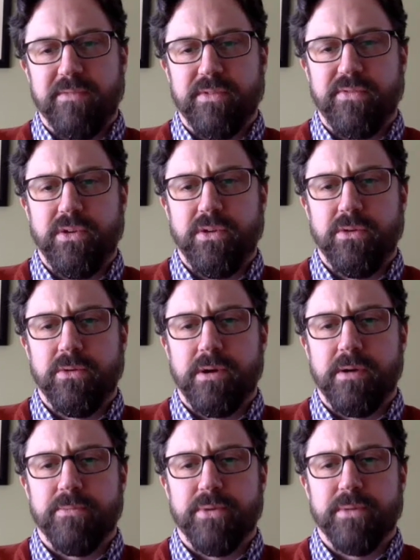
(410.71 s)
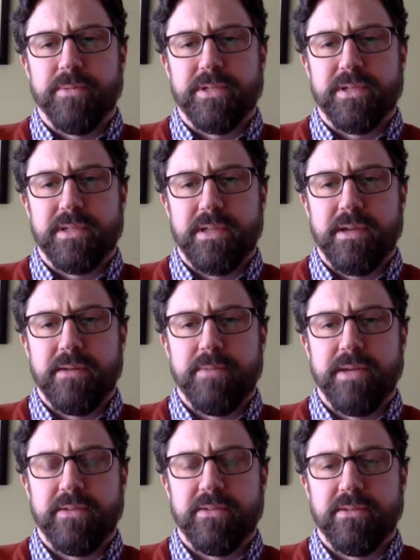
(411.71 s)
We have a few on-premises
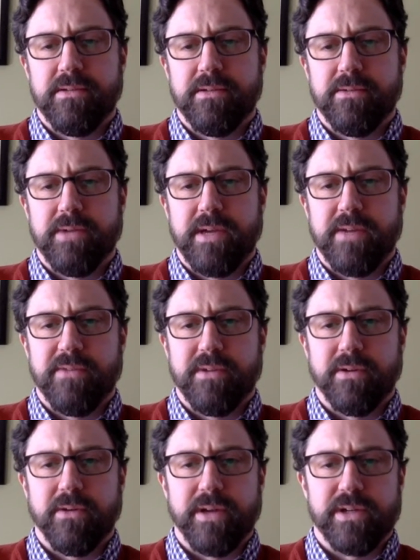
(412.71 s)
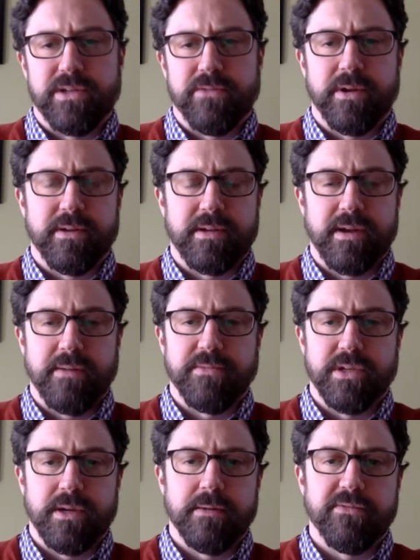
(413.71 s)
databases that we have integration
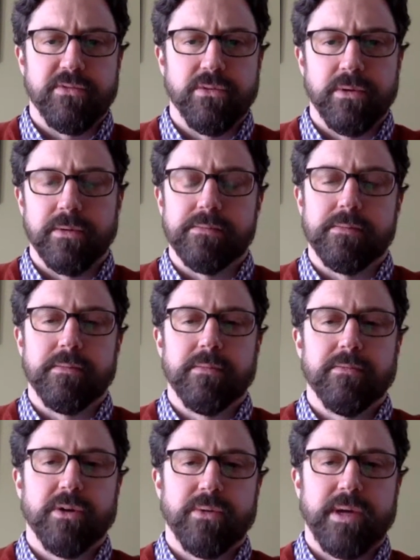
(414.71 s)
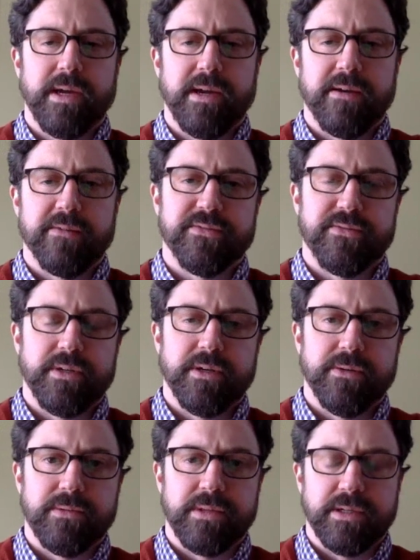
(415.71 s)
runtime set up for, where we have,
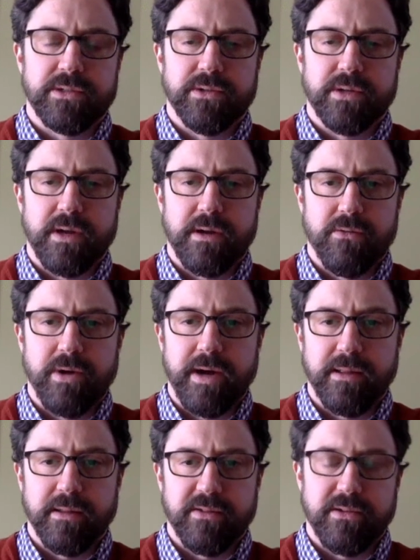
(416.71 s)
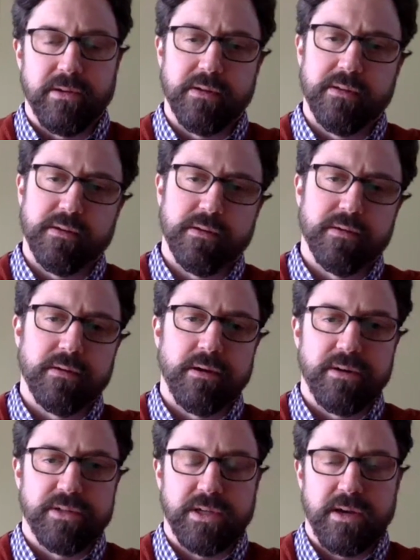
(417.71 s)
things are kind of whitelisted
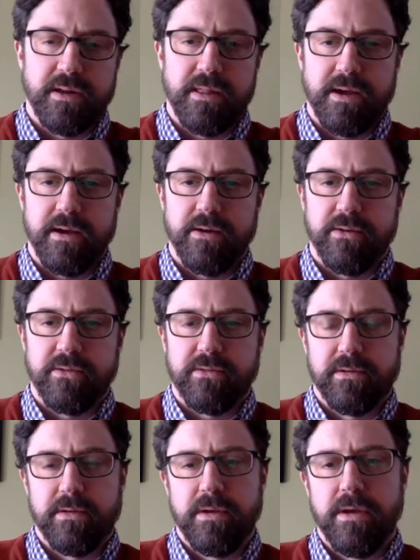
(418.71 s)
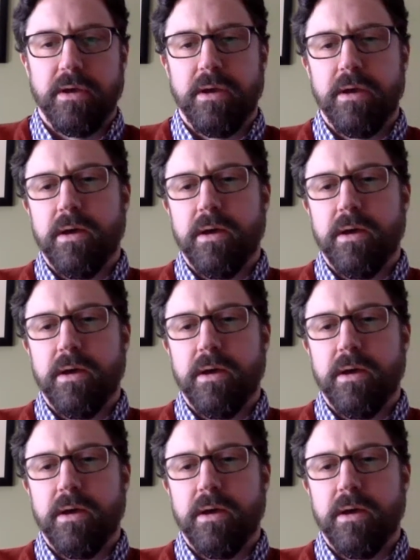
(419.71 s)
into our side of the house.